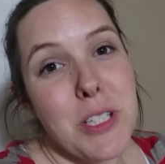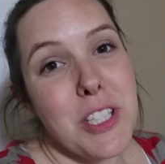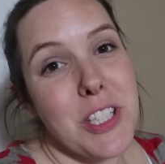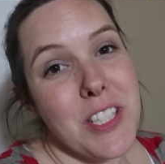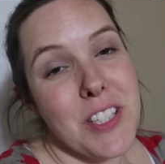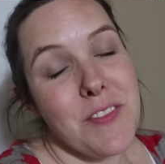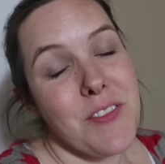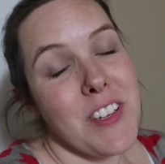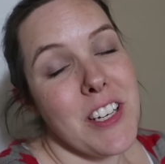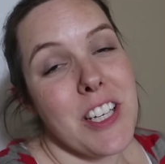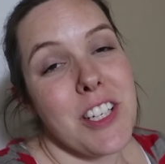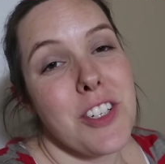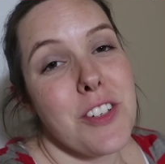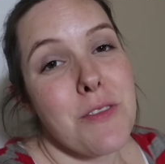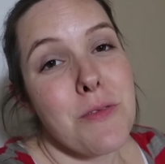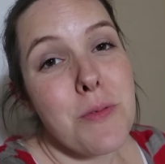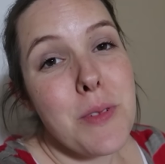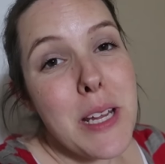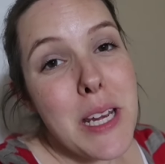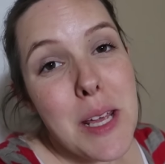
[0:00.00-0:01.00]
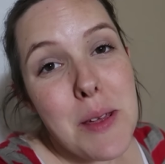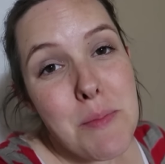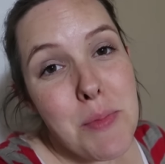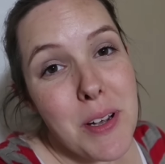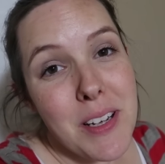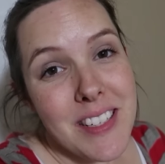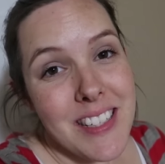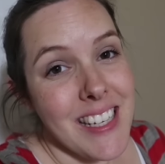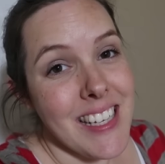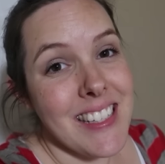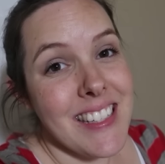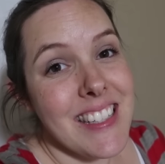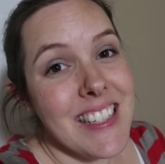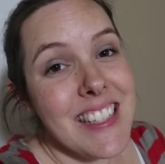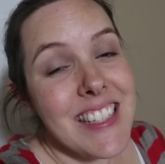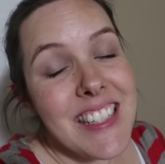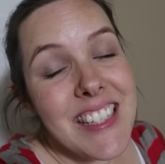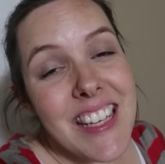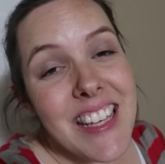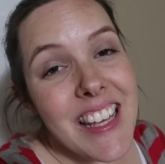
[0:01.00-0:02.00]
we just finished reading books and
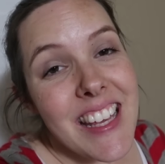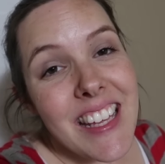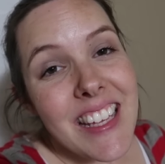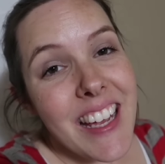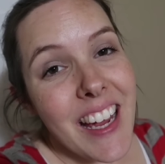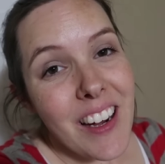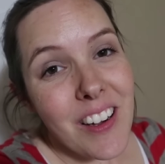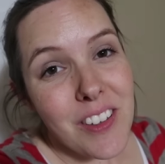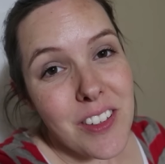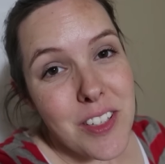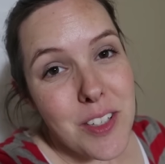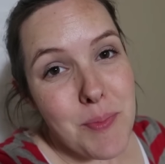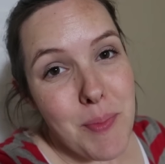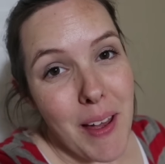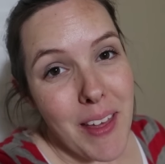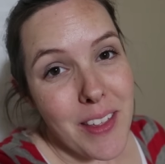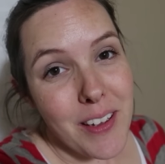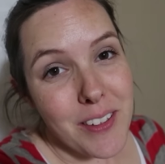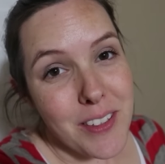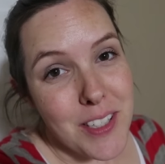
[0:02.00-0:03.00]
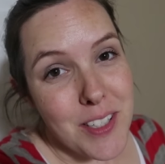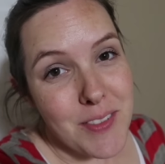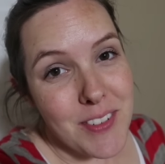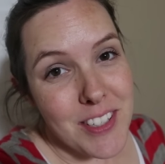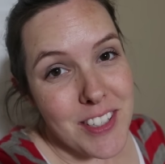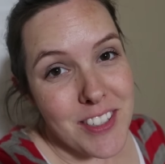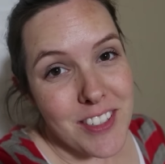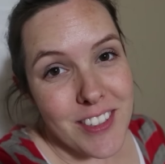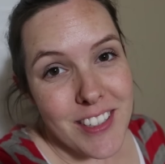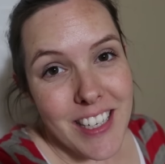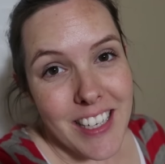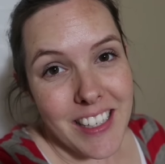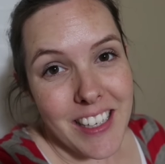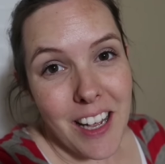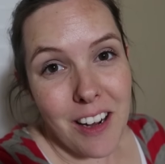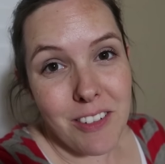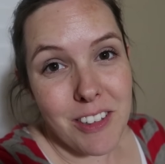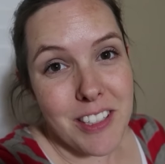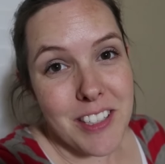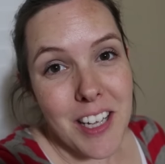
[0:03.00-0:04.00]
singing carols by the Christmas tree,
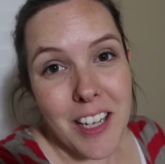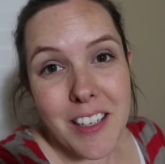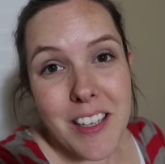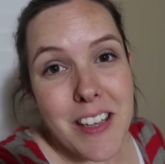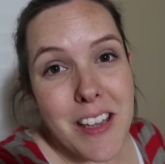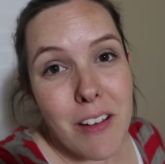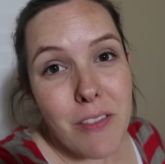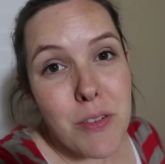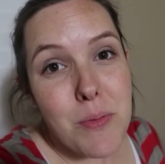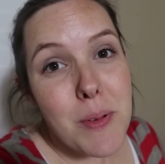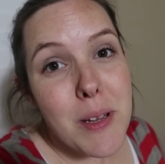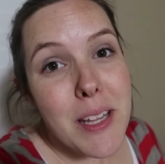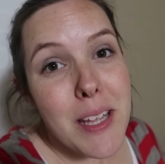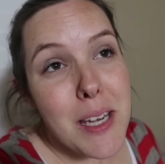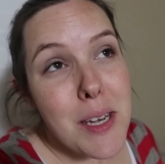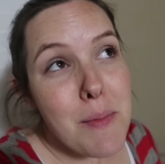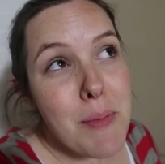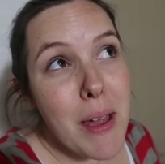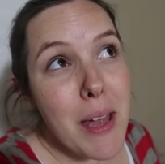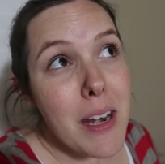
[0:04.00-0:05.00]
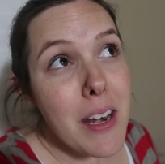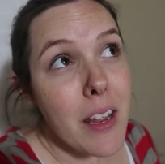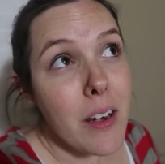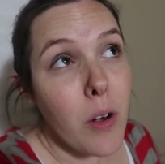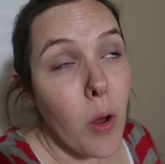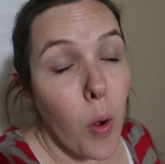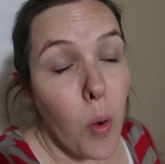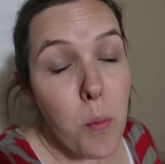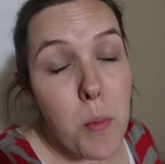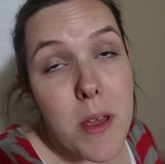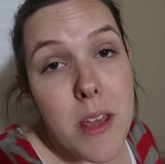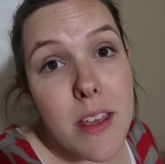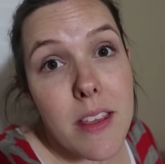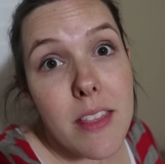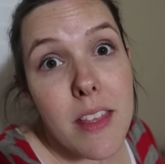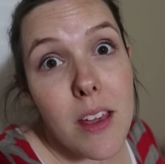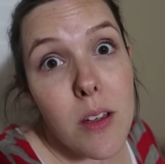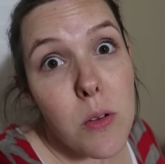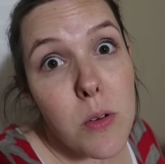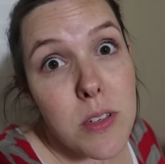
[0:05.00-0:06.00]
and now we're tucking everybody into bed and
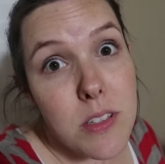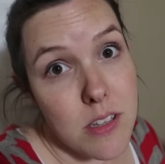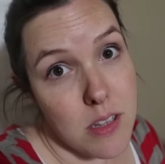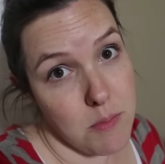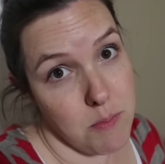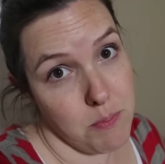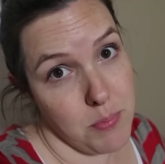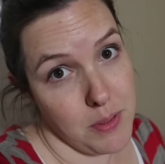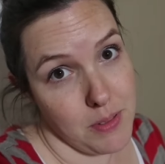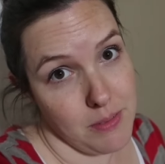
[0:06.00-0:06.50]
hoping they go to sleep.